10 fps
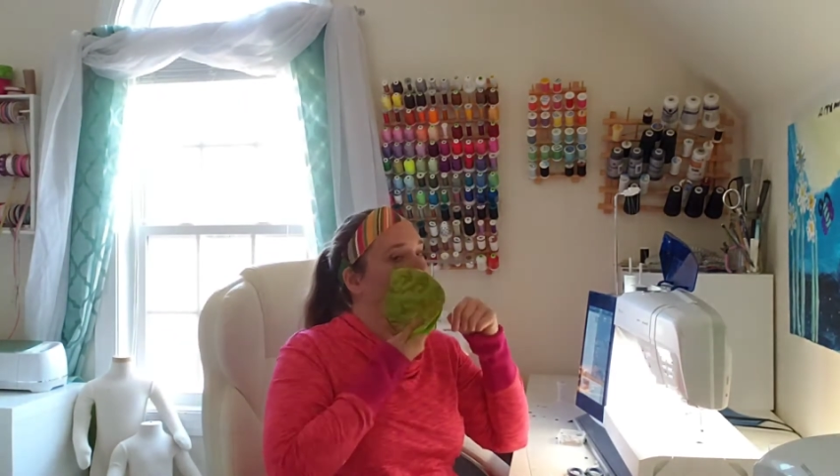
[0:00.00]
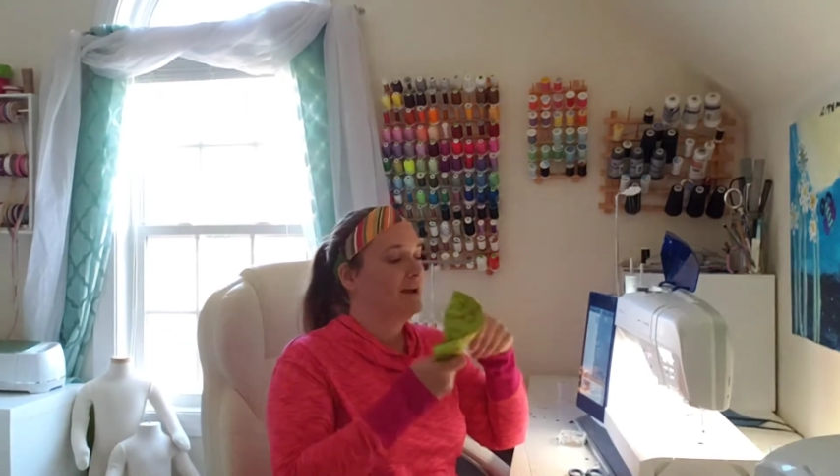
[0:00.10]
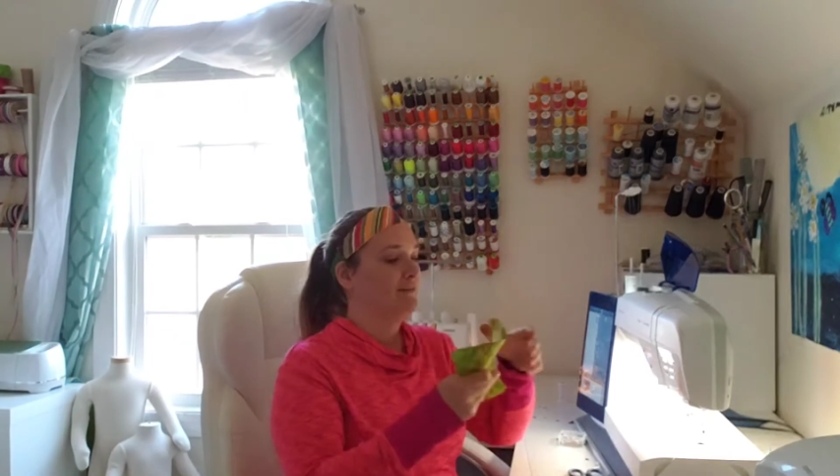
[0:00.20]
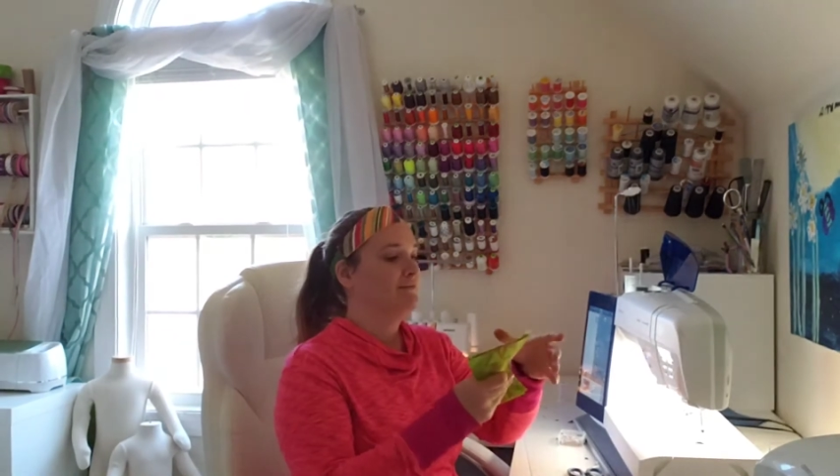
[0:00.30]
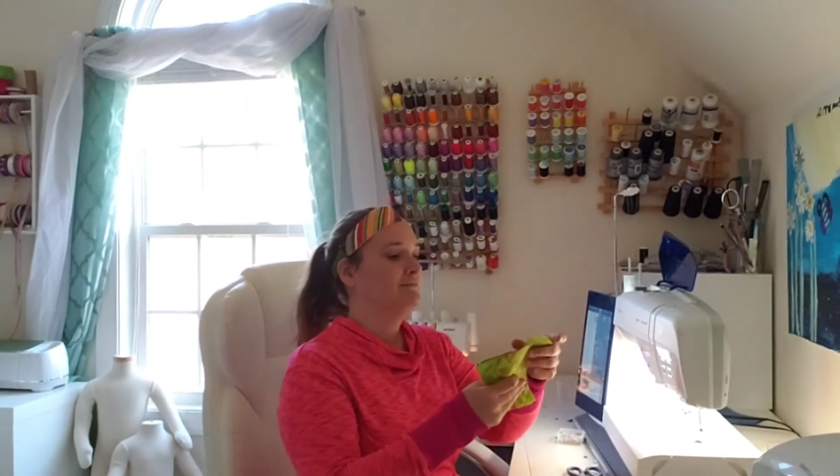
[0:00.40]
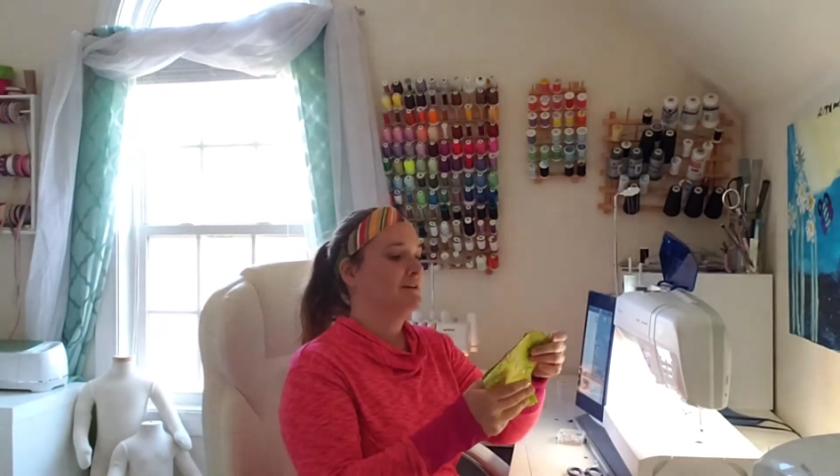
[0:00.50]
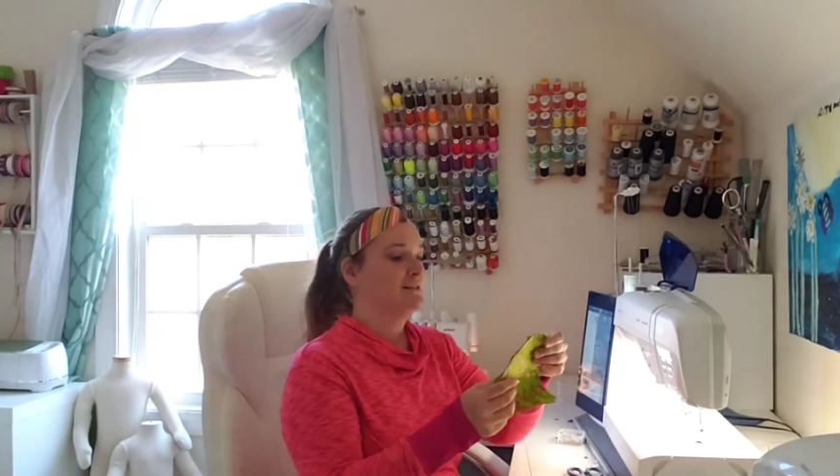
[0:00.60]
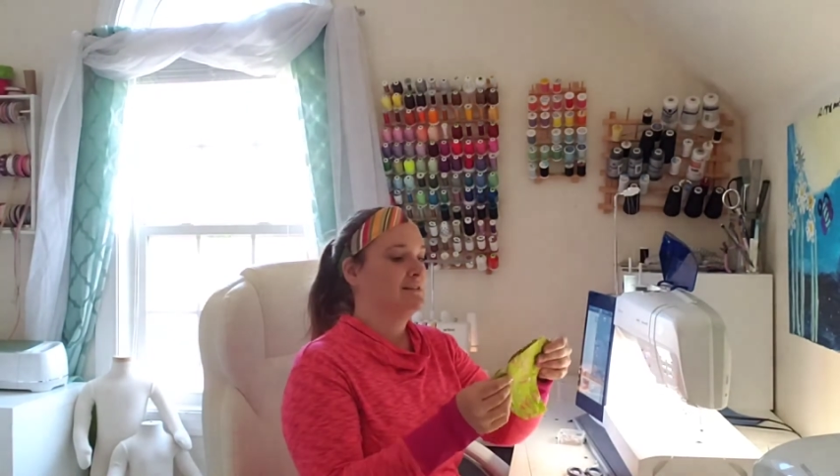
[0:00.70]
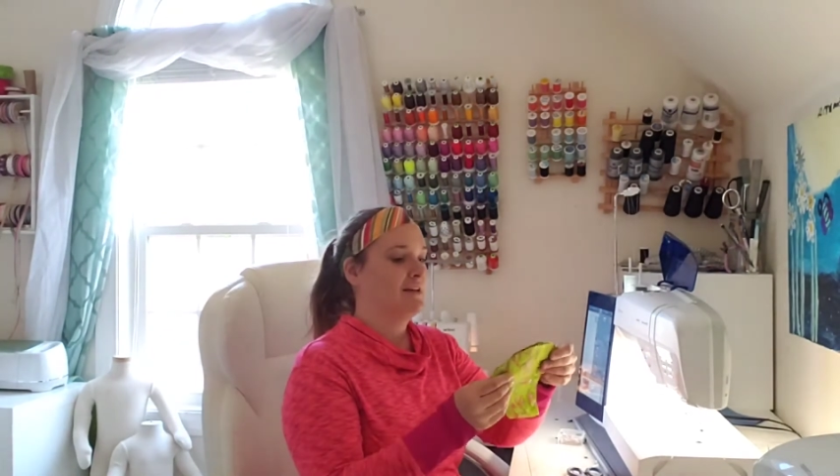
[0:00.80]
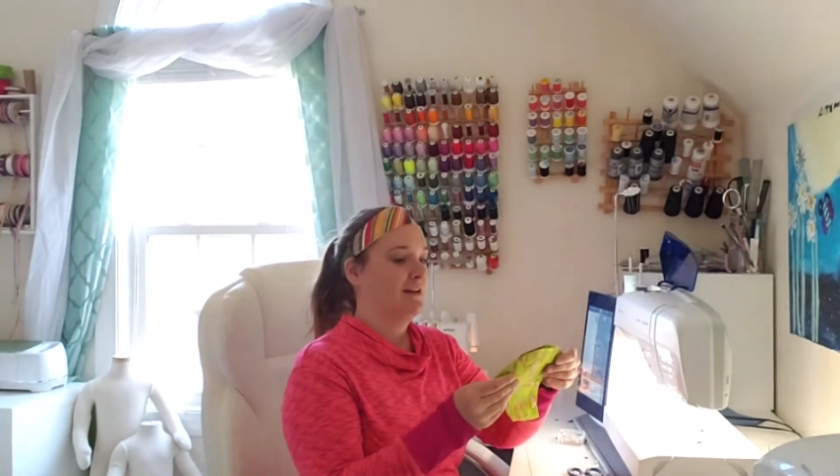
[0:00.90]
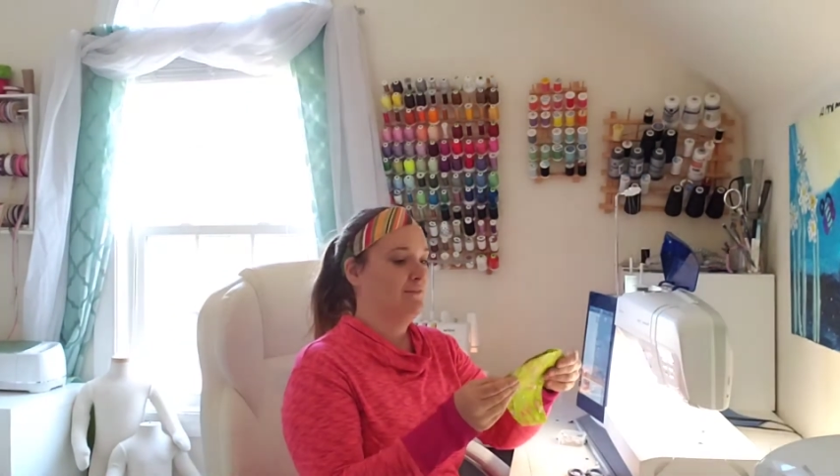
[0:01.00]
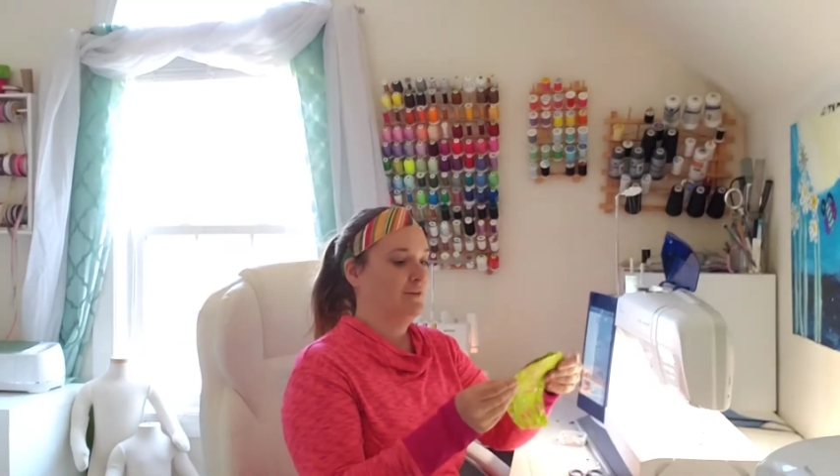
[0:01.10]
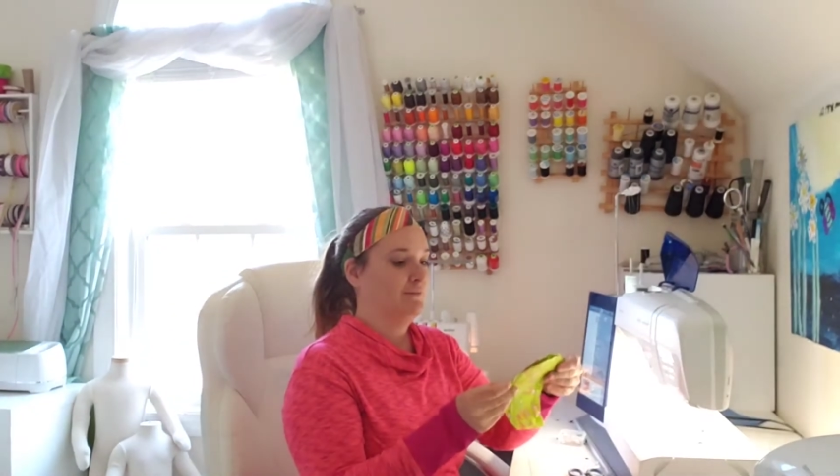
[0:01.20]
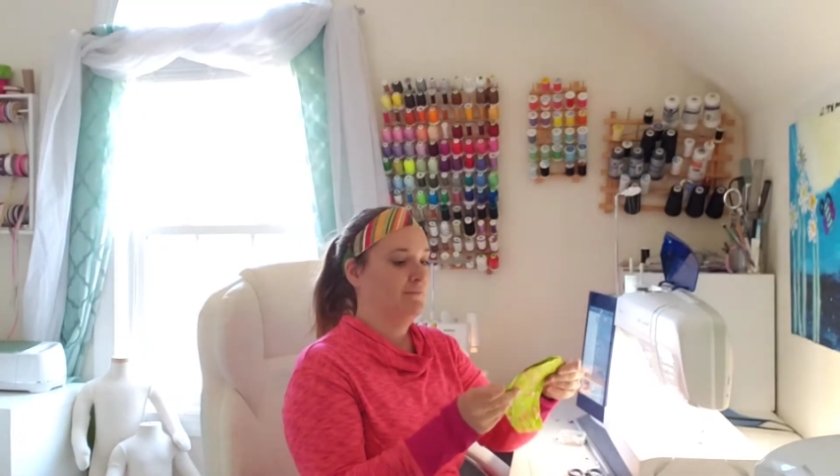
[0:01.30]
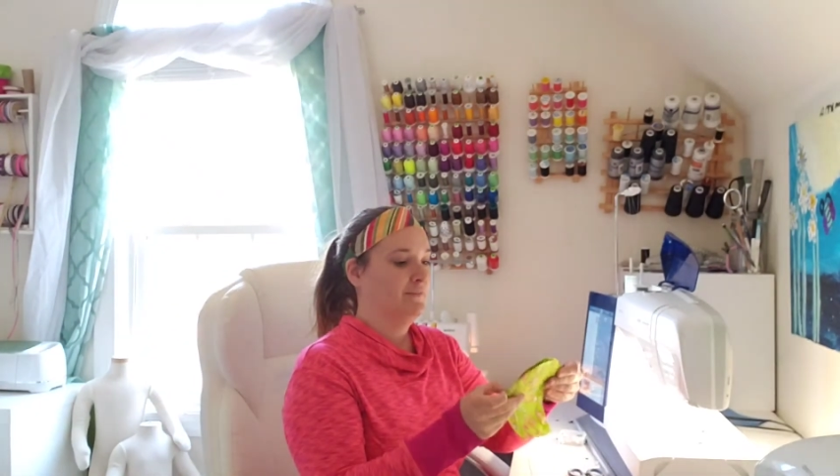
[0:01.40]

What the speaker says: Kind of, there's a side view.